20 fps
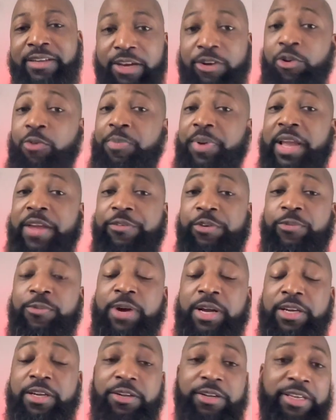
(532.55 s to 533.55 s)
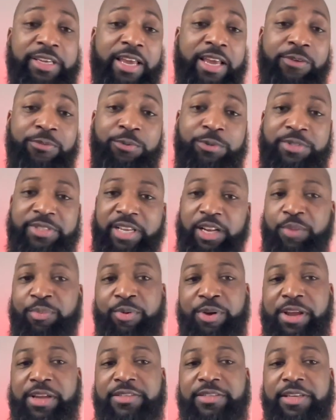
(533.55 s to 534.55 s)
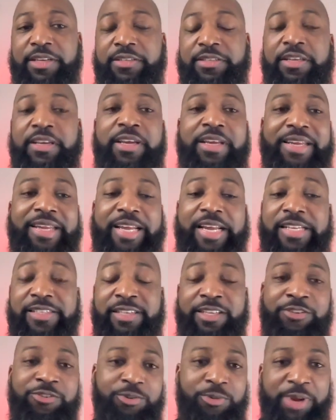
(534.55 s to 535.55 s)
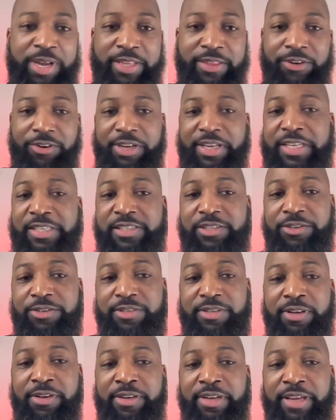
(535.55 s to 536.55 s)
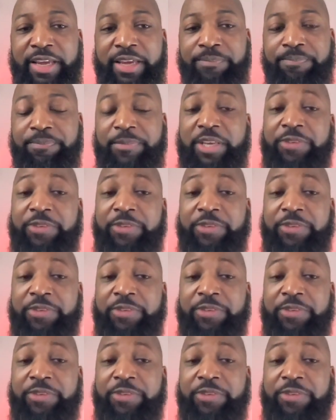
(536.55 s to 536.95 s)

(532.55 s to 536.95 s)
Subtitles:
I hope everyone, again, who celebrates it, is enjoying their Easter Sunday.